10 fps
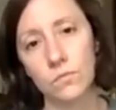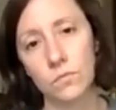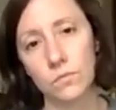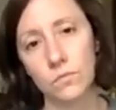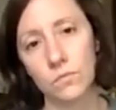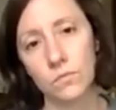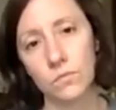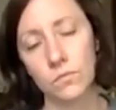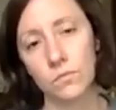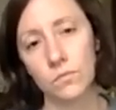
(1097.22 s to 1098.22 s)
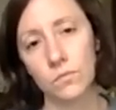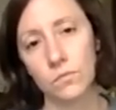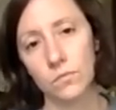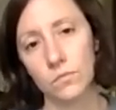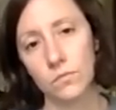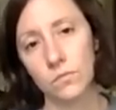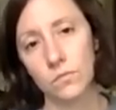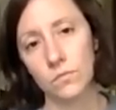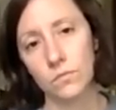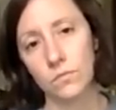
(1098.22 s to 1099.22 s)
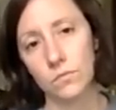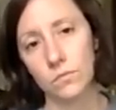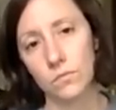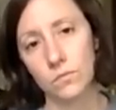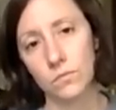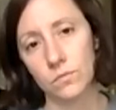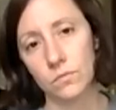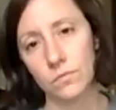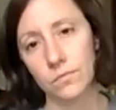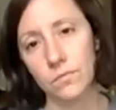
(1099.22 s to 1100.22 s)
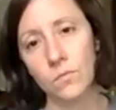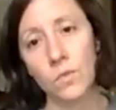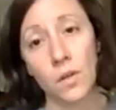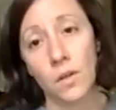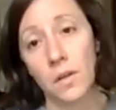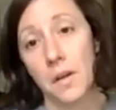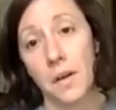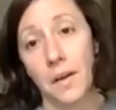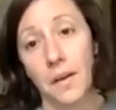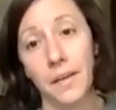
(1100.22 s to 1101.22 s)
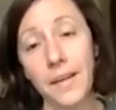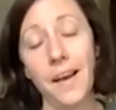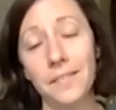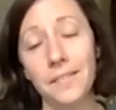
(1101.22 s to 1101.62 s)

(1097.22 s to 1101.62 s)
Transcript: [no speech]